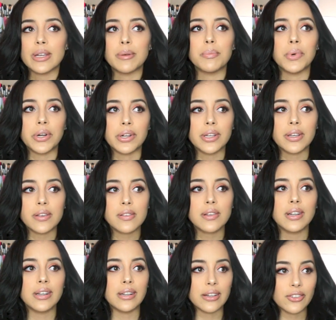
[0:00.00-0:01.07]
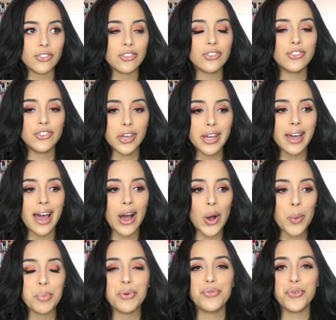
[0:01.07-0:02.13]
Marcus, let's just check
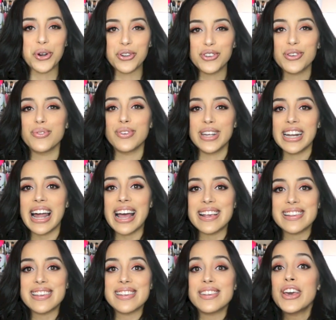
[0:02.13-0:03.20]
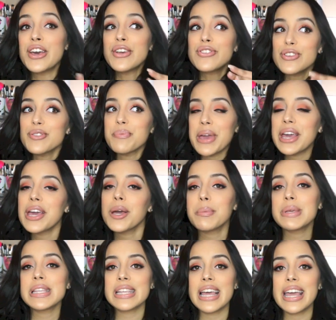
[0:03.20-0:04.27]
out before she realizes she's making a
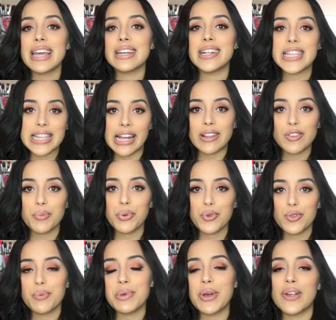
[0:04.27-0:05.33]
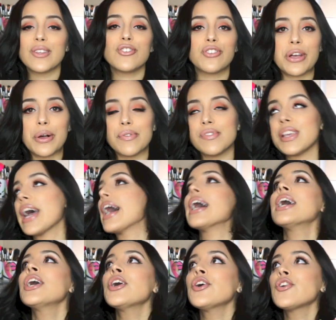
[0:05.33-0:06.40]
mistake and it's not supposed to be on the shelves yet.